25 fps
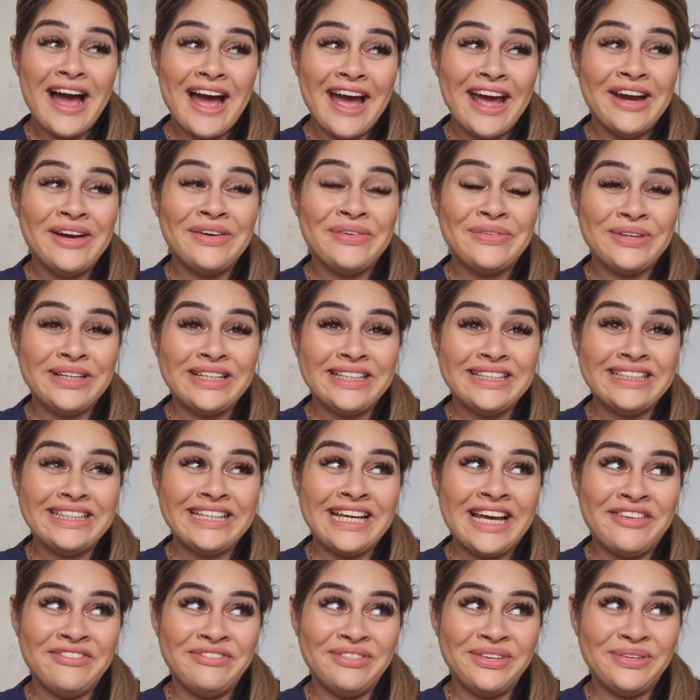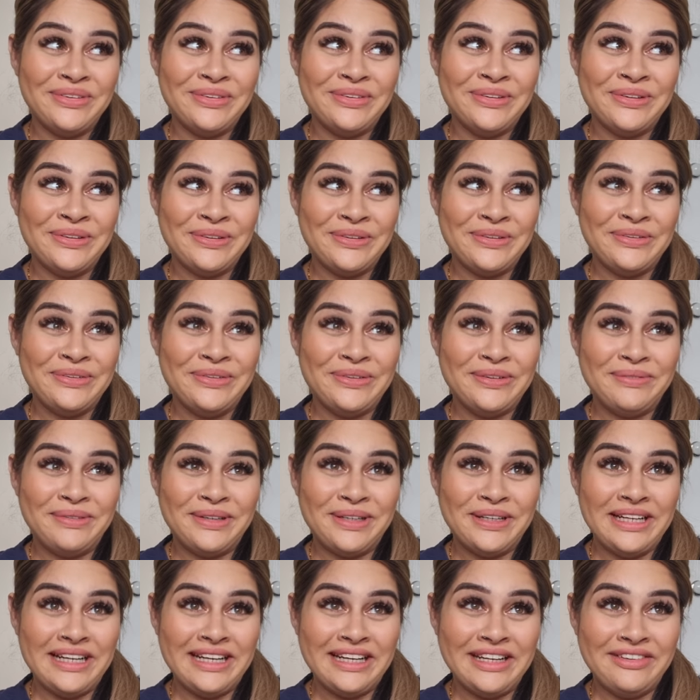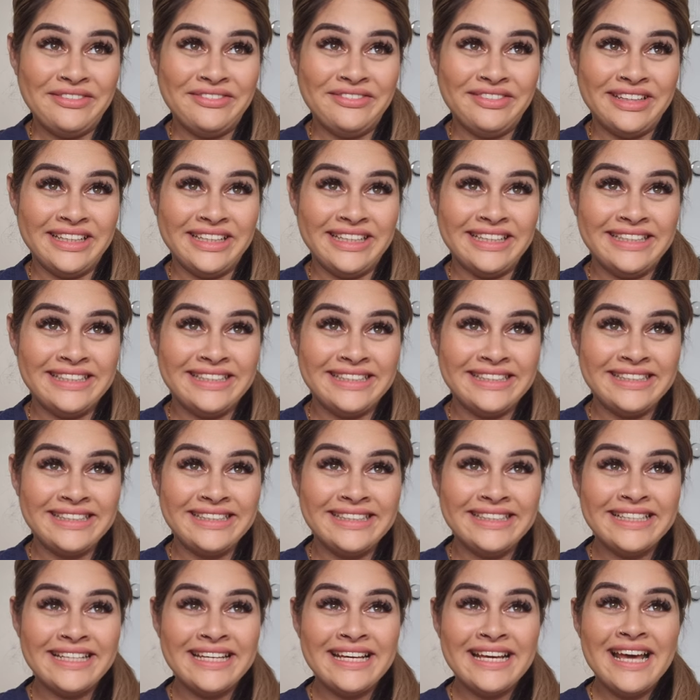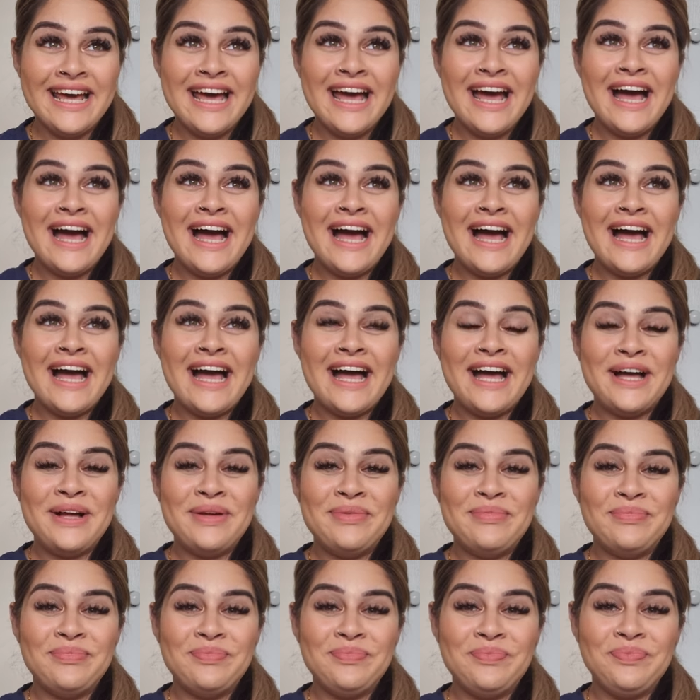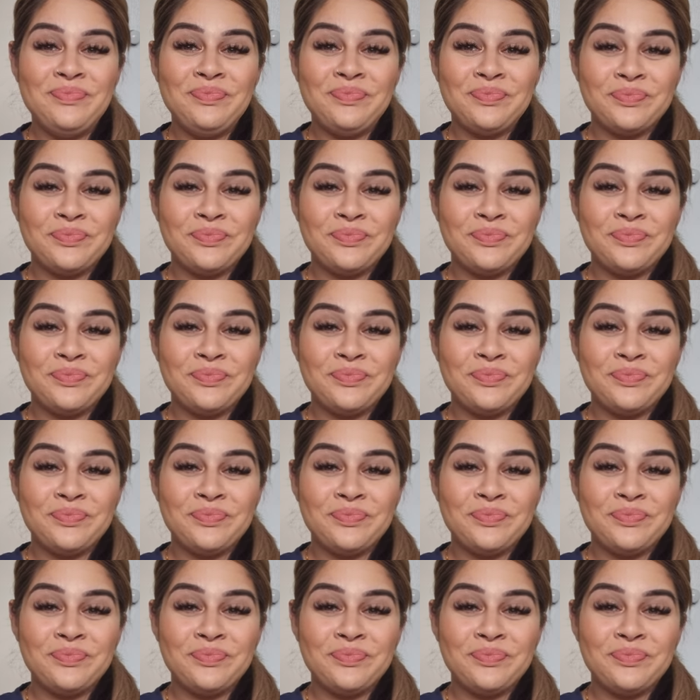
i really have no clue about any of this um